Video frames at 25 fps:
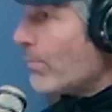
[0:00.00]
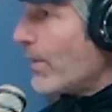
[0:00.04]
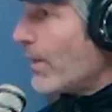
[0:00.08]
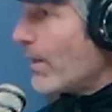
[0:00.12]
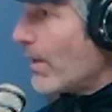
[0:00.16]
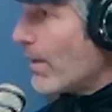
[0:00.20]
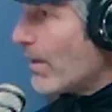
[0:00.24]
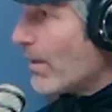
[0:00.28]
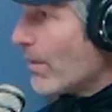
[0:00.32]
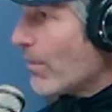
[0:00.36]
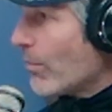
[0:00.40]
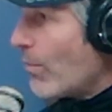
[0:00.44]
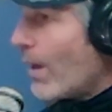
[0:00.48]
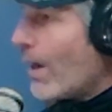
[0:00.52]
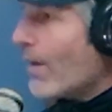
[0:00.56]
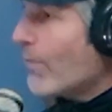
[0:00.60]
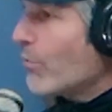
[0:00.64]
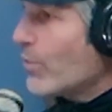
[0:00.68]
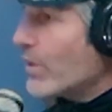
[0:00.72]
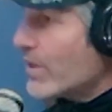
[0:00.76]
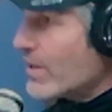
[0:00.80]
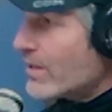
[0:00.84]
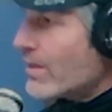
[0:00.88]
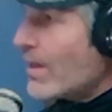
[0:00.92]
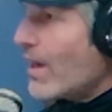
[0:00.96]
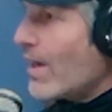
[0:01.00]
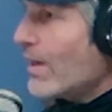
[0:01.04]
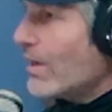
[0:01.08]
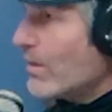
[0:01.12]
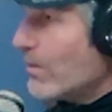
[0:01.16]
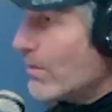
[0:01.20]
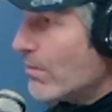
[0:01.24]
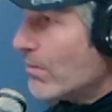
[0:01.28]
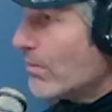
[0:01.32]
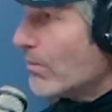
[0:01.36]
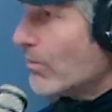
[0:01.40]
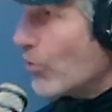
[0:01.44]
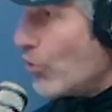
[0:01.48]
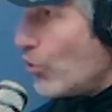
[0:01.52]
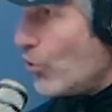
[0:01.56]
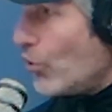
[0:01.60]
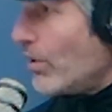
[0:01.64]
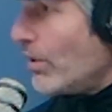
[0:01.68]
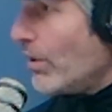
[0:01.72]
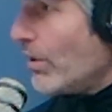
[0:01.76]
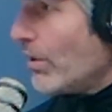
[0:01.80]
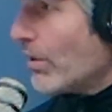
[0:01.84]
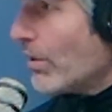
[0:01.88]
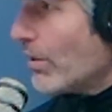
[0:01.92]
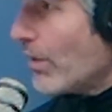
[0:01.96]
White Bear? Why have we stayed
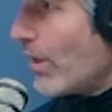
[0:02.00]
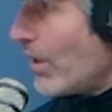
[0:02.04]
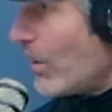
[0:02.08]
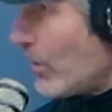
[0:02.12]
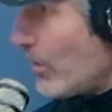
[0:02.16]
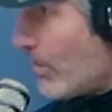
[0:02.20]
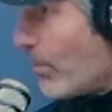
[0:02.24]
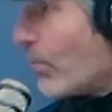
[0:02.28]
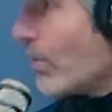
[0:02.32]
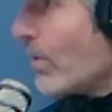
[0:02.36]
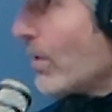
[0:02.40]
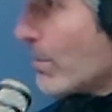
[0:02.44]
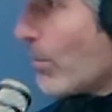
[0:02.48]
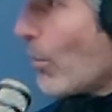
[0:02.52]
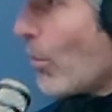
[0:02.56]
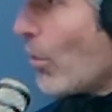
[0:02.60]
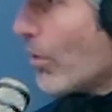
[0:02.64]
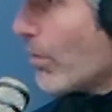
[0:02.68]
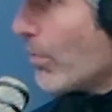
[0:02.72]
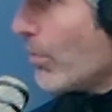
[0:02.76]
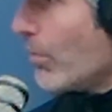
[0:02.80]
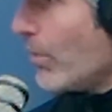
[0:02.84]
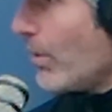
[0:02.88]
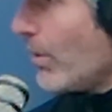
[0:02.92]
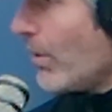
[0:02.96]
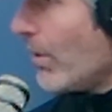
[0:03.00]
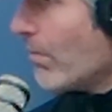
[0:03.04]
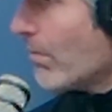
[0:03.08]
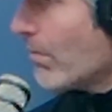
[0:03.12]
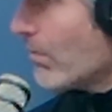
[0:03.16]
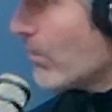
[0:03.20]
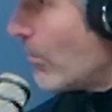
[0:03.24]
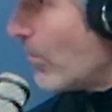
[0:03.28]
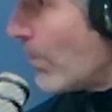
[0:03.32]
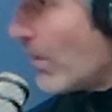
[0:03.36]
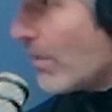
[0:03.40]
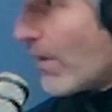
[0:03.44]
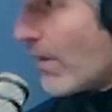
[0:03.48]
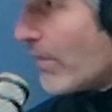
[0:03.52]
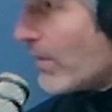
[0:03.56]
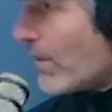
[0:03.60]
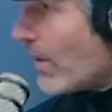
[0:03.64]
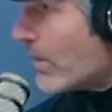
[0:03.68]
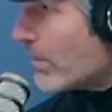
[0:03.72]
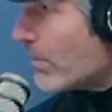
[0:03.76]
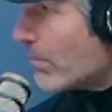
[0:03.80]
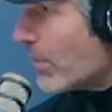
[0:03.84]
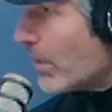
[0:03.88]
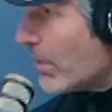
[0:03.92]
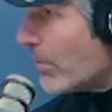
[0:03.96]
good in a pretty small community,
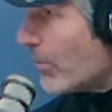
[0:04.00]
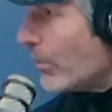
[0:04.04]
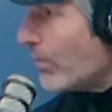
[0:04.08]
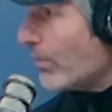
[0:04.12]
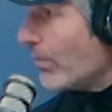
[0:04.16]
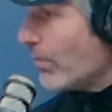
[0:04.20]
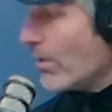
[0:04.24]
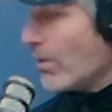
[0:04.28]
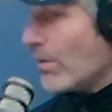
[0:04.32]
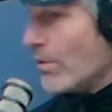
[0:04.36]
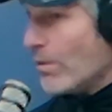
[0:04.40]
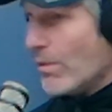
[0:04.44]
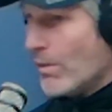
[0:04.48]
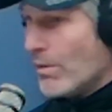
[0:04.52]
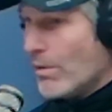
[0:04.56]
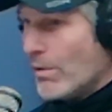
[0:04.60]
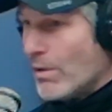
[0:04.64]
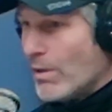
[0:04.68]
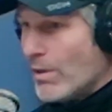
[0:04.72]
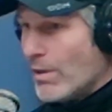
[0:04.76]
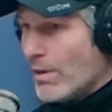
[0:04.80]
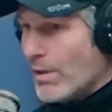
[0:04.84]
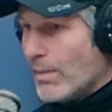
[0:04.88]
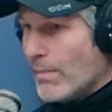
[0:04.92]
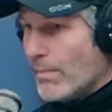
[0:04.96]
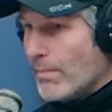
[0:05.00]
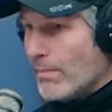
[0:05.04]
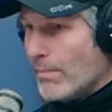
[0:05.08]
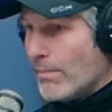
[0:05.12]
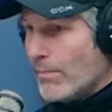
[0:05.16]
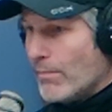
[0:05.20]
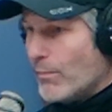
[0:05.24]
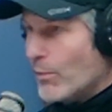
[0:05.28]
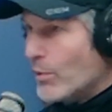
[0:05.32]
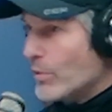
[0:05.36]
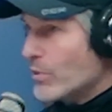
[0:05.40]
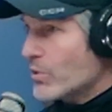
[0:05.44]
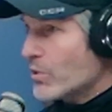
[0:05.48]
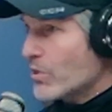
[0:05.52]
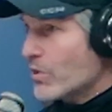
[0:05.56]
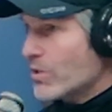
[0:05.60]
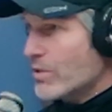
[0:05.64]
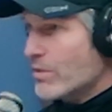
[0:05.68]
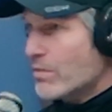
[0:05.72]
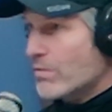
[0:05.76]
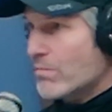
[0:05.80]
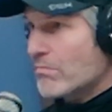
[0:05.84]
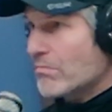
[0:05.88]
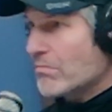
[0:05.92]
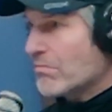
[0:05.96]
25,000 people? uh,
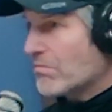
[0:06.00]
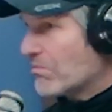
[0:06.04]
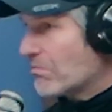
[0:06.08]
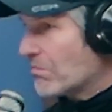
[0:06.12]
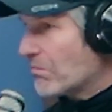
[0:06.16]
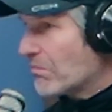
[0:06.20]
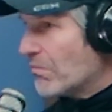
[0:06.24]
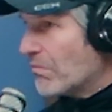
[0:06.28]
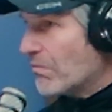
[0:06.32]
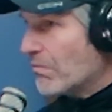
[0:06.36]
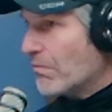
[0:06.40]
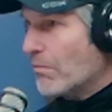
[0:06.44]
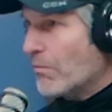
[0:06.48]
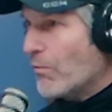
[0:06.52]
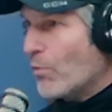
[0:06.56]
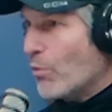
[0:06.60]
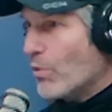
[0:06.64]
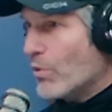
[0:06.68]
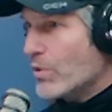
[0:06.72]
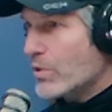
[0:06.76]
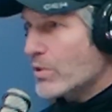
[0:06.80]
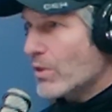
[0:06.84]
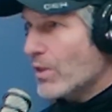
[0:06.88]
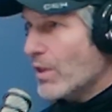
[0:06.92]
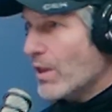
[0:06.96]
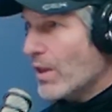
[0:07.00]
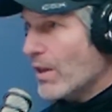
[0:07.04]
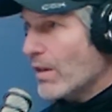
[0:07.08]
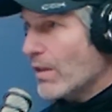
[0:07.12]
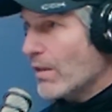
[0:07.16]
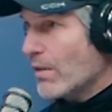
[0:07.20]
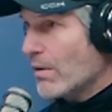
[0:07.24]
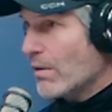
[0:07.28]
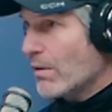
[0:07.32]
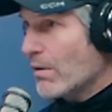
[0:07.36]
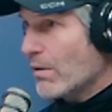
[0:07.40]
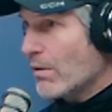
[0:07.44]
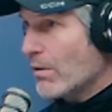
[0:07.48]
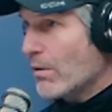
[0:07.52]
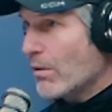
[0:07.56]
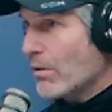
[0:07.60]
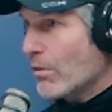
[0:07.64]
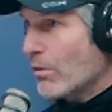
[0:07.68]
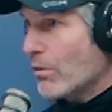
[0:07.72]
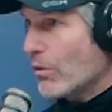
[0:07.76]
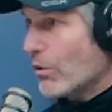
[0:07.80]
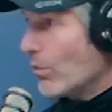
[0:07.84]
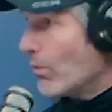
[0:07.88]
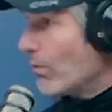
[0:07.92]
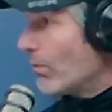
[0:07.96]
versus Forest Lake,
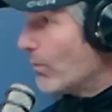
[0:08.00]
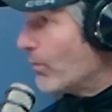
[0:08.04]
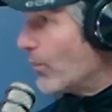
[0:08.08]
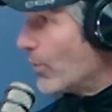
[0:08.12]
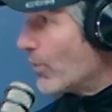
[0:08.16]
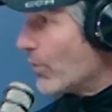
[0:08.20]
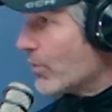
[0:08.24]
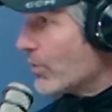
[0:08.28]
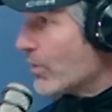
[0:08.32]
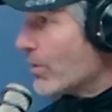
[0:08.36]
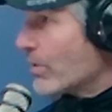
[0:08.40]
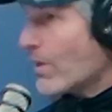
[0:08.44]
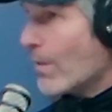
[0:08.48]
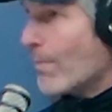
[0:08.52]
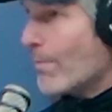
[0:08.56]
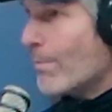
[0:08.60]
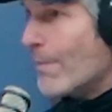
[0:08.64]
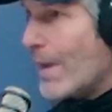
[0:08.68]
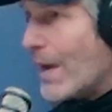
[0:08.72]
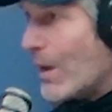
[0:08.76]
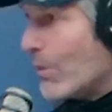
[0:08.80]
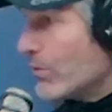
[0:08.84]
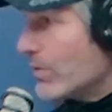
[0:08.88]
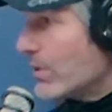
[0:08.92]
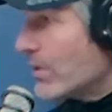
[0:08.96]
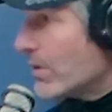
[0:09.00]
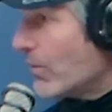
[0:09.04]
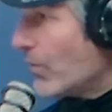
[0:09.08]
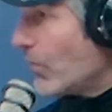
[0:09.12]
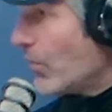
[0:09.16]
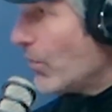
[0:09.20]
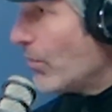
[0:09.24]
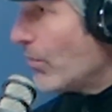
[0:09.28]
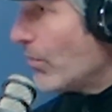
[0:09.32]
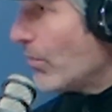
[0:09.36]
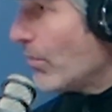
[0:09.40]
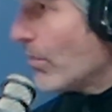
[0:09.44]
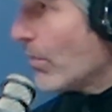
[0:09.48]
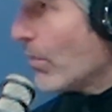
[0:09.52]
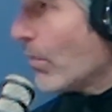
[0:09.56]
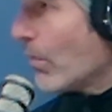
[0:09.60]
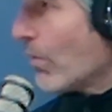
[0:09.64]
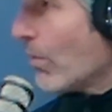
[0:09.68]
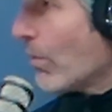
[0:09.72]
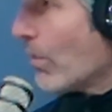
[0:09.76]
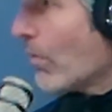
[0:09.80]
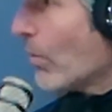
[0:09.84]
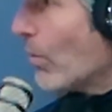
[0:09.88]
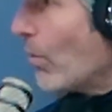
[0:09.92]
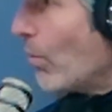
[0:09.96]
you know, versus a Mounds View.
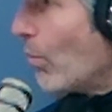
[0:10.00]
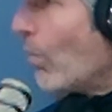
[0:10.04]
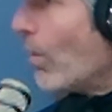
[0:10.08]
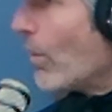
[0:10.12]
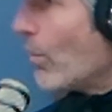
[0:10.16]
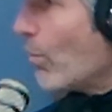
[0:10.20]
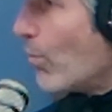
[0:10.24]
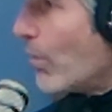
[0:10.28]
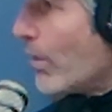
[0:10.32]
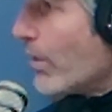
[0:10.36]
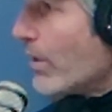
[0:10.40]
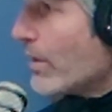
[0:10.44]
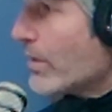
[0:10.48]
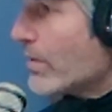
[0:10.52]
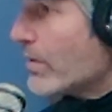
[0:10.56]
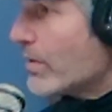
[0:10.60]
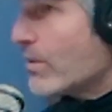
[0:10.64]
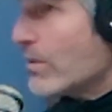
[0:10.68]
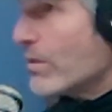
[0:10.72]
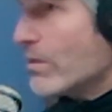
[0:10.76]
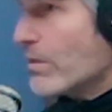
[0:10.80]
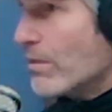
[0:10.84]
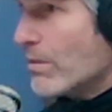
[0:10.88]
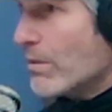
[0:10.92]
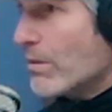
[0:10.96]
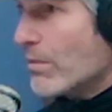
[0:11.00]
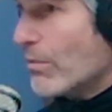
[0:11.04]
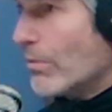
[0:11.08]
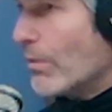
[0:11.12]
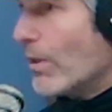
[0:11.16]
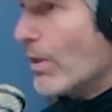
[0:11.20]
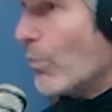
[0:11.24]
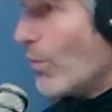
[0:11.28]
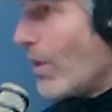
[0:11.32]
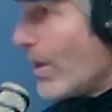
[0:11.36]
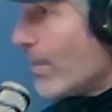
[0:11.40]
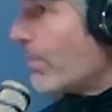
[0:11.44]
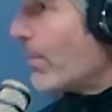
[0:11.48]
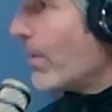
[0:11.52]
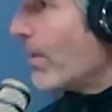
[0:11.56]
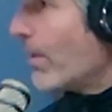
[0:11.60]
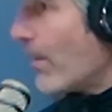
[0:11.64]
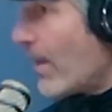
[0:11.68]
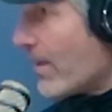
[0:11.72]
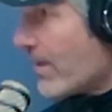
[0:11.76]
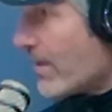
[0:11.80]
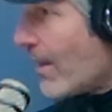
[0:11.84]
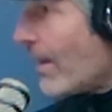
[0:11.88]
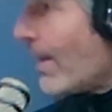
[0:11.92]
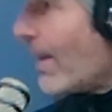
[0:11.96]
You know, what what is well, White
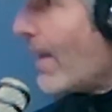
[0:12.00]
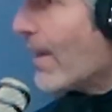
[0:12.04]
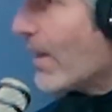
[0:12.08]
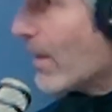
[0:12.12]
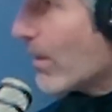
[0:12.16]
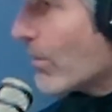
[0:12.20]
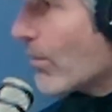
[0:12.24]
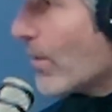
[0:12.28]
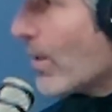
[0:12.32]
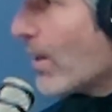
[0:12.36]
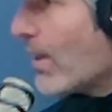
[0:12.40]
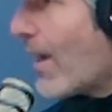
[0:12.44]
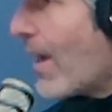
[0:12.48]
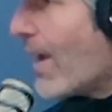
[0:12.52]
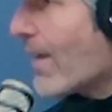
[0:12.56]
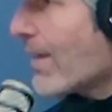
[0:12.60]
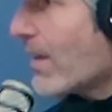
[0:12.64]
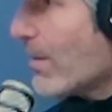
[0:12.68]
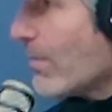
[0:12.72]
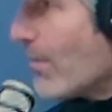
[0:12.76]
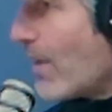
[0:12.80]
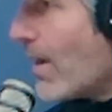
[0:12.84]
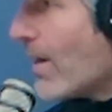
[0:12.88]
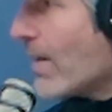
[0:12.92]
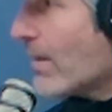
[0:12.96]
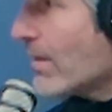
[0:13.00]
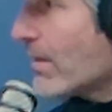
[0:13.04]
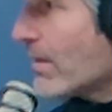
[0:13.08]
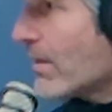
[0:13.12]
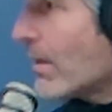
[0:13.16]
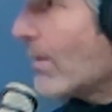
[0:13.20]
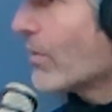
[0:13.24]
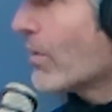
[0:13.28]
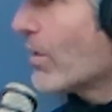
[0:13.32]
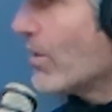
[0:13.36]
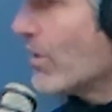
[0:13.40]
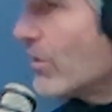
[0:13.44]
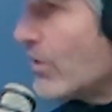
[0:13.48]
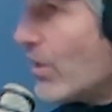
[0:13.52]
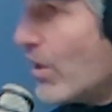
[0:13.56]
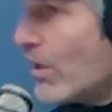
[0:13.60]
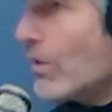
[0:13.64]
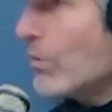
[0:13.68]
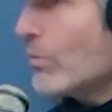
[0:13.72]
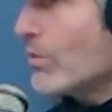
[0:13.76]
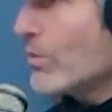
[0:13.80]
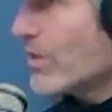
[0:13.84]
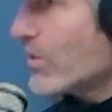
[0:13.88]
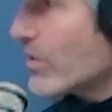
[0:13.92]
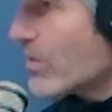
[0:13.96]
Bear has a lot of great hockey minds that have
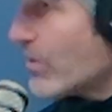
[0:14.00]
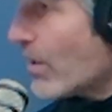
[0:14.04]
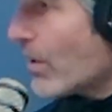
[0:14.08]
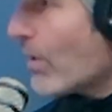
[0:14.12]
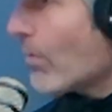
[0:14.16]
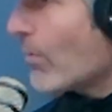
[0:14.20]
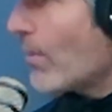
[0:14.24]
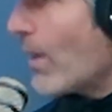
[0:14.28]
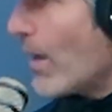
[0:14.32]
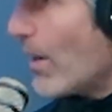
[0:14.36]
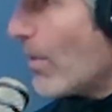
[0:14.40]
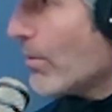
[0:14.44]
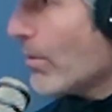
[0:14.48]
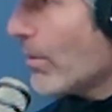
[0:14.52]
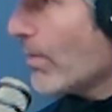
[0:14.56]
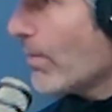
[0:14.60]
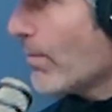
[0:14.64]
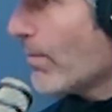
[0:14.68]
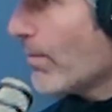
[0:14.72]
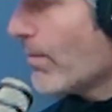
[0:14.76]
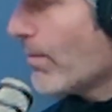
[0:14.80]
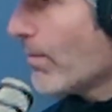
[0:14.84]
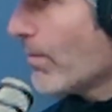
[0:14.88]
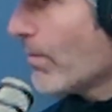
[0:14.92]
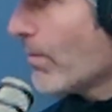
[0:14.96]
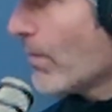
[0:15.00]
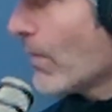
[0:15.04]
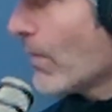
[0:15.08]
continued to stick around,